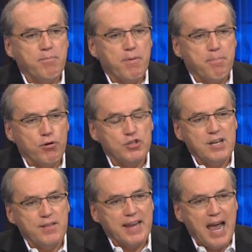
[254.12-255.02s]
a person
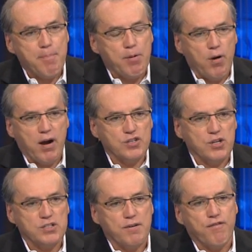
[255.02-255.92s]
in the capital markets
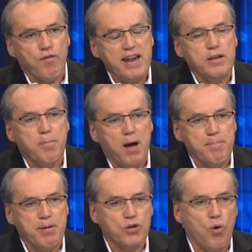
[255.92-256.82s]
that's afraid to buy
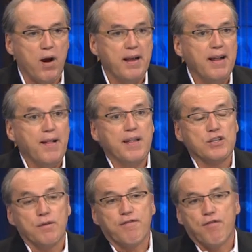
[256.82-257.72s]
Bitcoin,
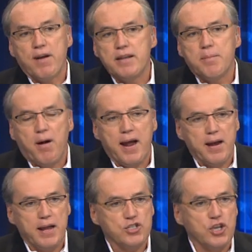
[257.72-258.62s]
that's afraid to buy an
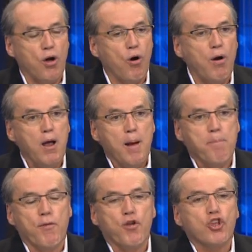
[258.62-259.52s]
ICO,
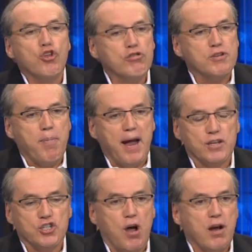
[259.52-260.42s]
but they're used to buying
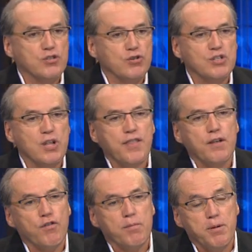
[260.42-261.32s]
stocks. There's nothing
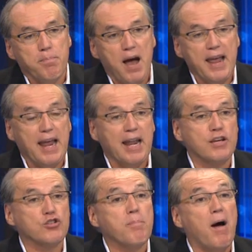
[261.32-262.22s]
for them to buy
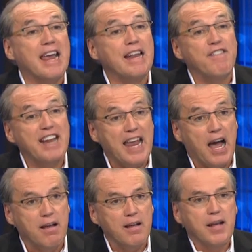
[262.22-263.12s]
unless they buy
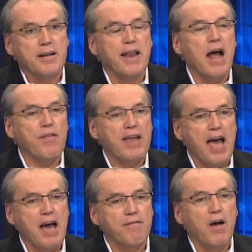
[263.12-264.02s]
NVIDIA. Now they
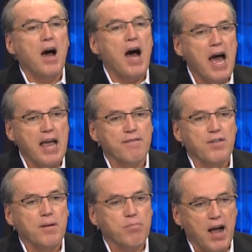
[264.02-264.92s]
have Hive
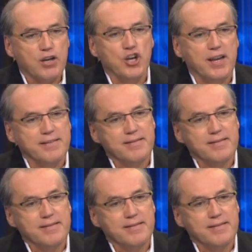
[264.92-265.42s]
blockchain.